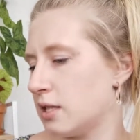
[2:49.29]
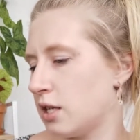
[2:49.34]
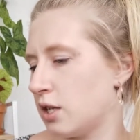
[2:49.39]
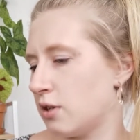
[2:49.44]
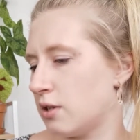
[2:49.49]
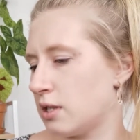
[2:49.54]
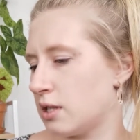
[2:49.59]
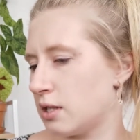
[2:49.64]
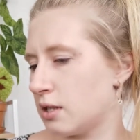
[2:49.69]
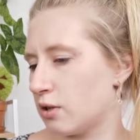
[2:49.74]
It
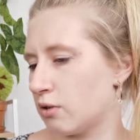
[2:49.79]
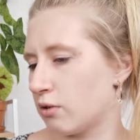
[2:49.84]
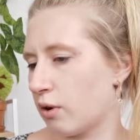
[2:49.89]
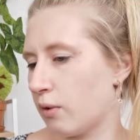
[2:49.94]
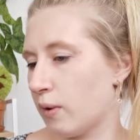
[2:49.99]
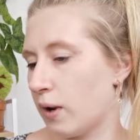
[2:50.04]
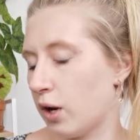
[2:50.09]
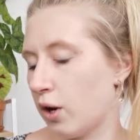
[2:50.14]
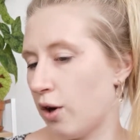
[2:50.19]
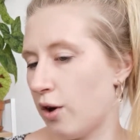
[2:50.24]
used to
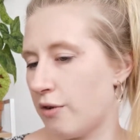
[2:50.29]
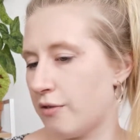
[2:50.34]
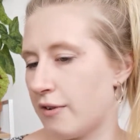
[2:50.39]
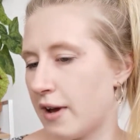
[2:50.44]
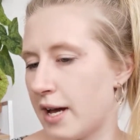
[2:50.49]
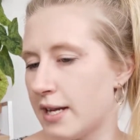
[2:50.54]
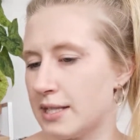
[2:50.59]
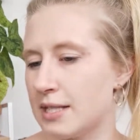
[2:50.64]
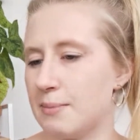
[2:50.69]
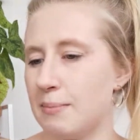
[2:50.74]
grow a lot
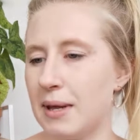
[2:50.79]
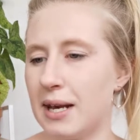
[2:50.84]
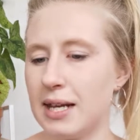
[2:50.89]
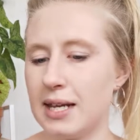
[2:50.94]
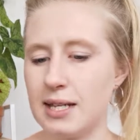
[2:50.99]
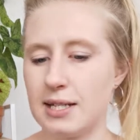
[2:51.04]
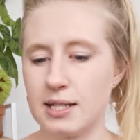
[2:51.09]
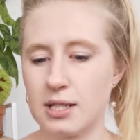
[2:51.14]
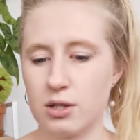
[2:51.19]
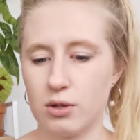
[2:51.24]
faster, but
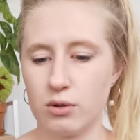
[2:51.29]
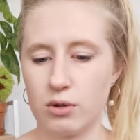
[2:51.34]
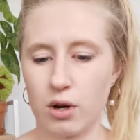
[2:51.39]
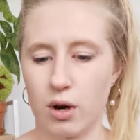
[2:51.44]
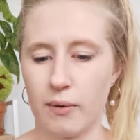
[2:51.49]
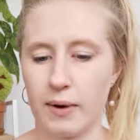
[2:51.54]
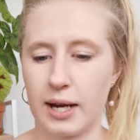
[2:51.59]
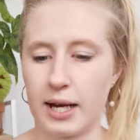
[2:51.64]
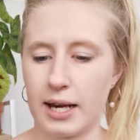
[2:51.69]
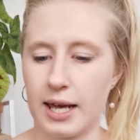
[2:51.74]
it is still growing.